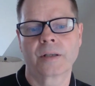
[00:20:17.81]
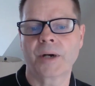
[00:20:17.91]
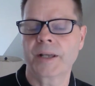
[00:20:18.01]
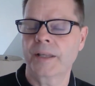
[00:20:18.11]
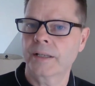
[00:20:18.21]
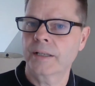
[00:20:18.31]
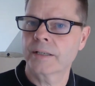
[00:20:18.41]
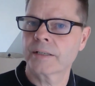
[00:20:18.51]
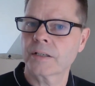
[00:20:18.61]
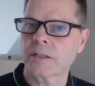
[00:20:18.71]
My
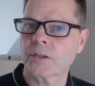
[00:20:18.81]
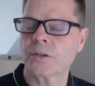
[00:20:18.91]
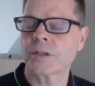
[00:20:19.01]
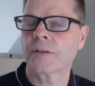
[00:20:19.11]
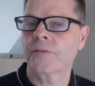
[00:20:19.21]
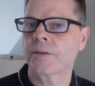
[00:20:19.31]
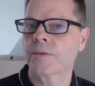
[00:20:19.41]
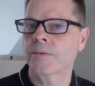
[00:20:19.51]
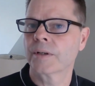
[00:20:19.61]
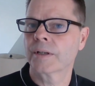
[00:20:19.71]
ears are heard of
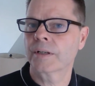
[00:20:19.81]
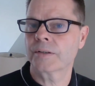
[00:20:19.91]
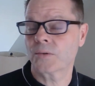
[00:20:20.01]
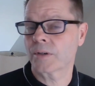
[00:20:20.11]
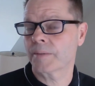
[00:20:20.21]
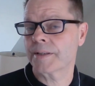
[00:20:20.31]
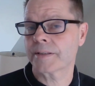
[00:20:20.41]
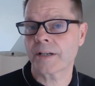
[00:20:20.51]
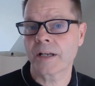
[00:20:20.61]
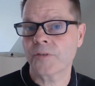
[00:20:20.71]
you. He's talking about the
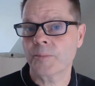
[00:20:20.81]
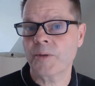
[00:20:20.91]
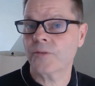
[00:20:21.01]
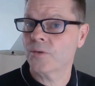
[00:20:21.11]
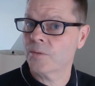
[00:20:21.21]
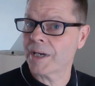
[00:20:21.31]
time from before.